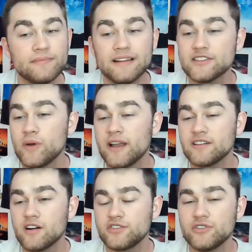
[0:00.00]
In this way, I
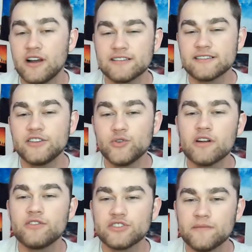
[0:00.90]
can talk to you guys. And I do want
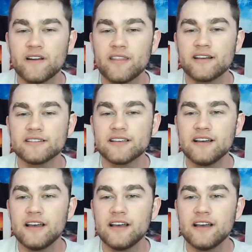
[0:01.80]
to do some fun things.